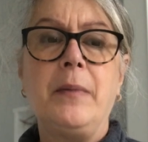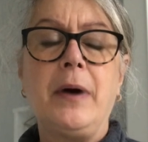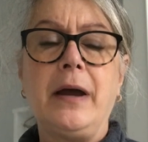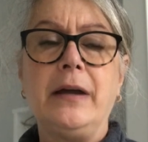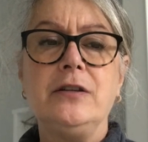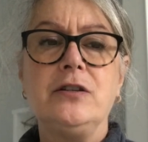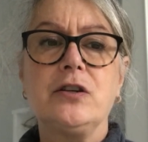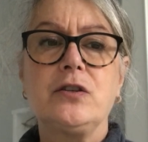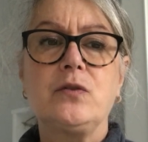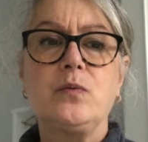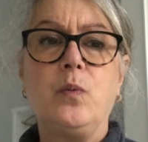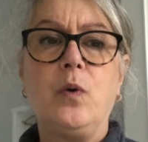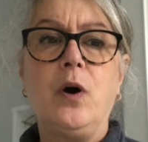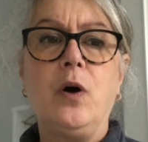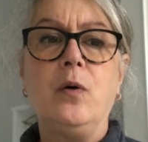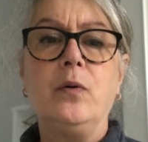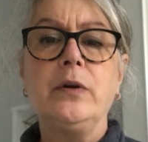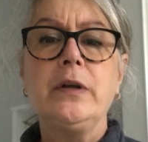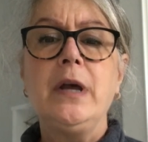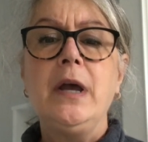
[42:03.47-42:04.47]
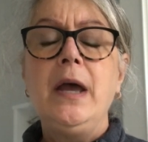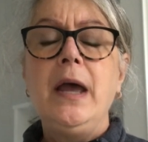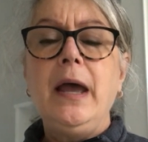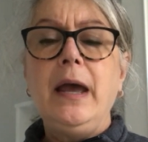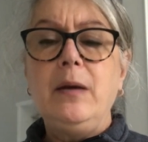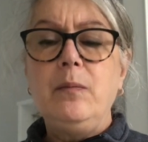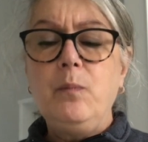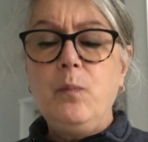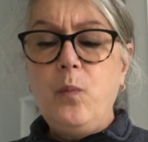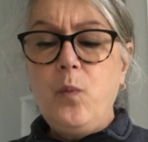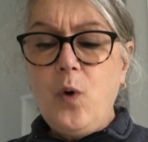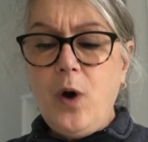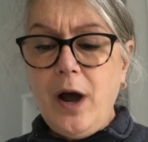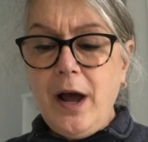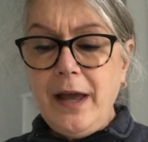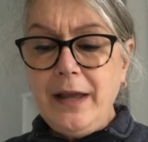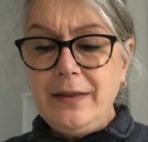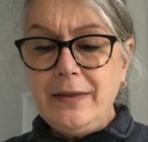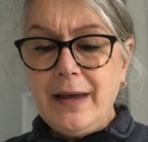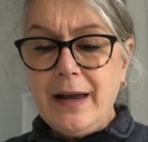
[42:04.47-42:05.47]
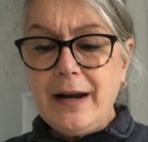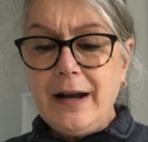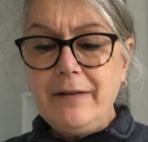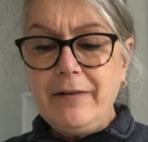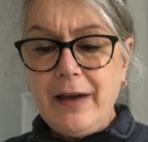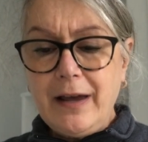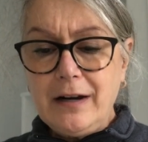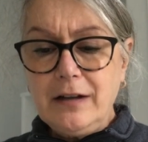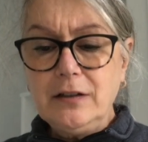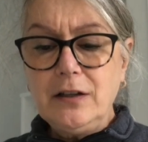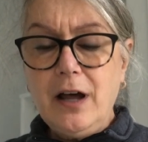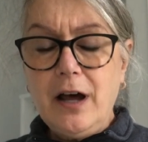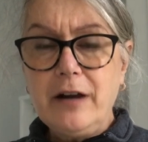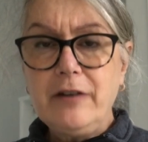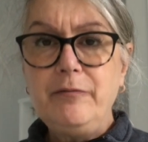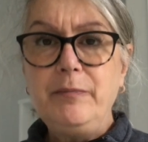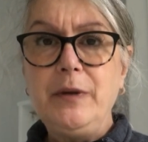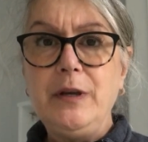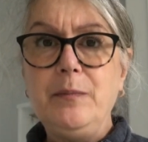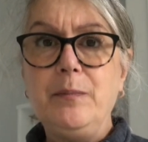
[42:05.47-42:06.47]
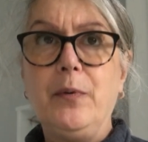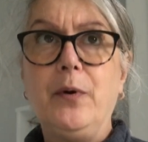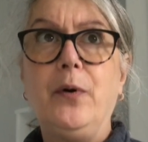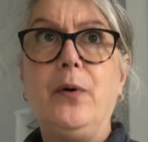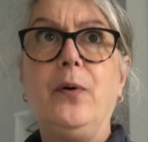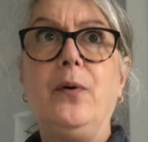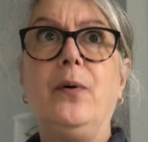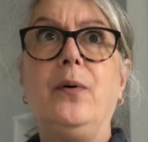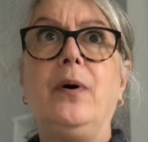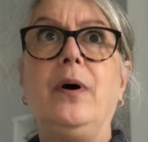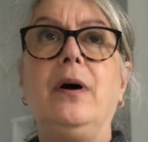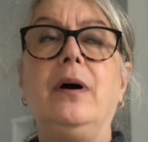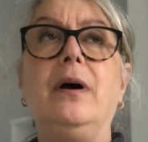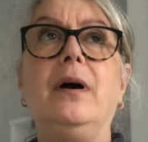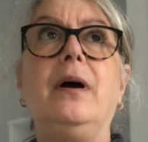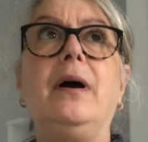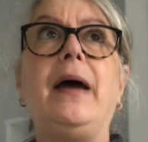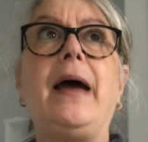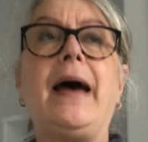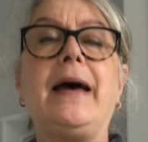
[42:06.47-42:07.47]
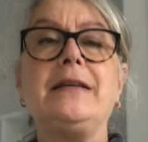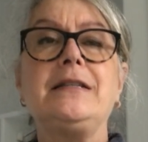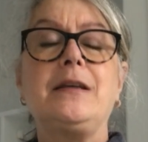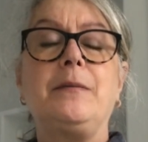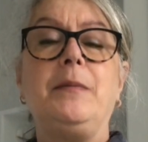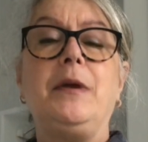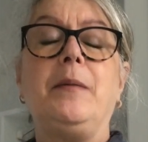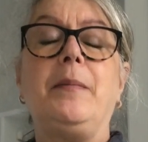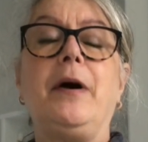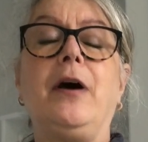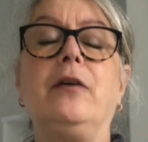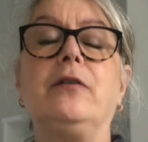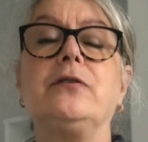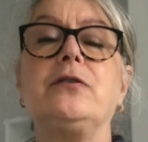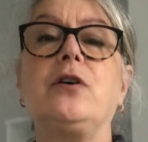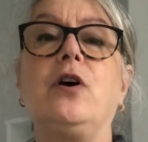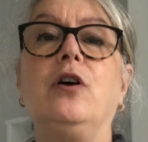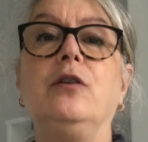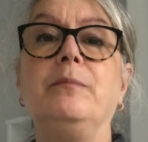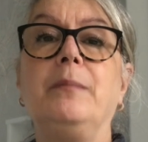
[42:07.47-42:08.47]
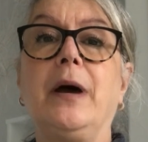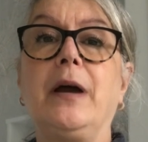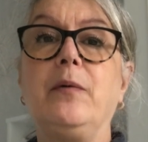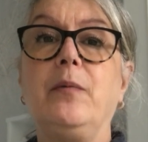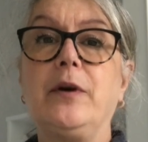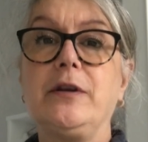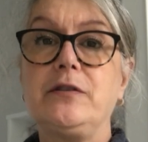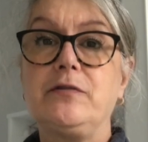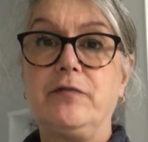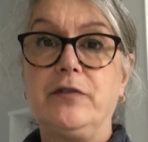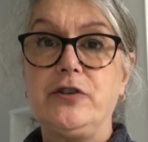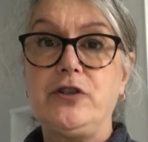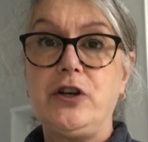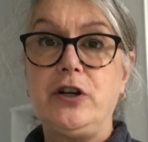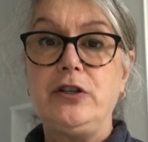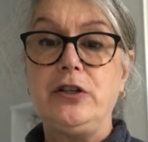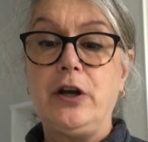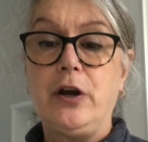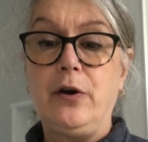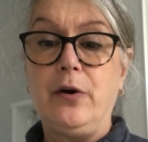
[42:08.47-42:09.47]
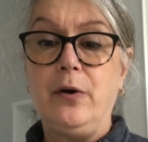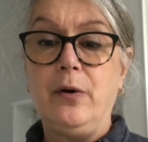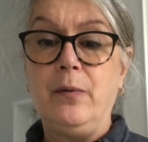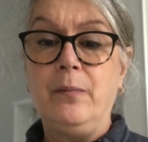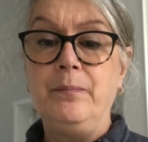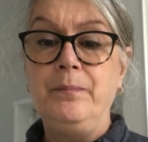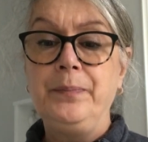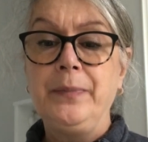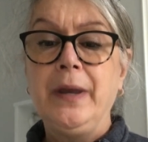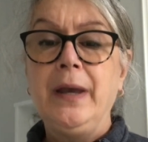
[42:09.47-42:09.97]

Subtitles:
I just won't. And one that I've had a lot of people ask me about is called My West Virginia Home.